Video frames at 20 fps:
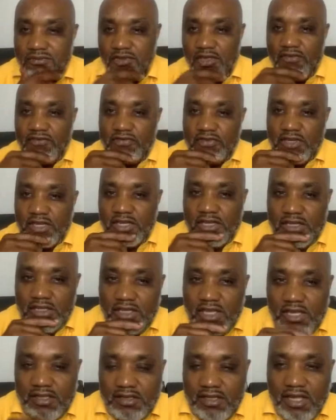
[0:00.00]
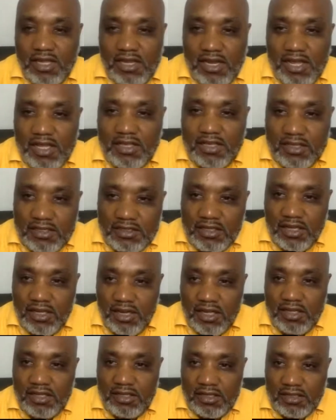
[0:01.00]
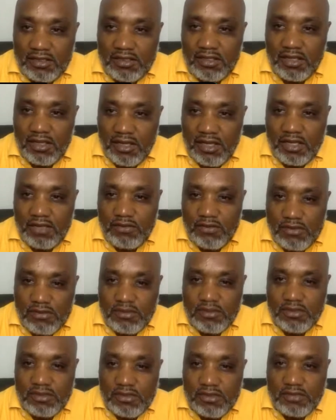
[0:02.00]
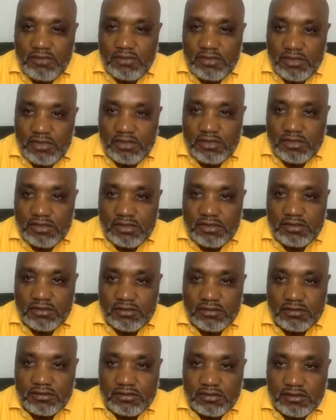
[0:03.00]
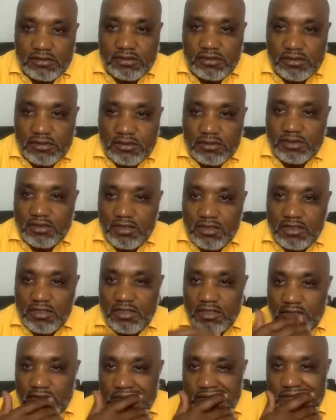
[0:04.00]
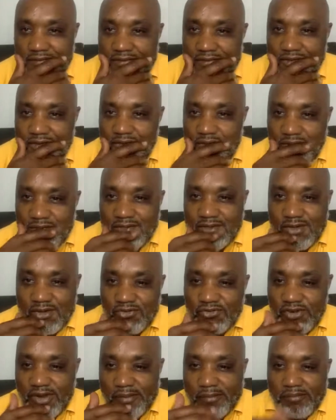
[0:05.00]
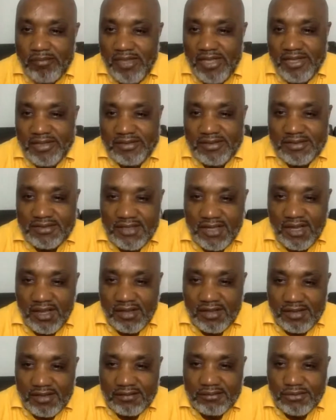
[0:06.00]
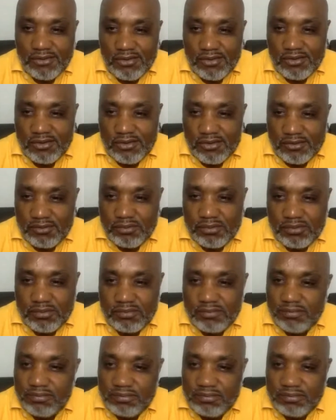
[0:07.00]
Definitely, I, I like it. I like it. I like where we're going with this. You know. We go from milk to talking about goat poop.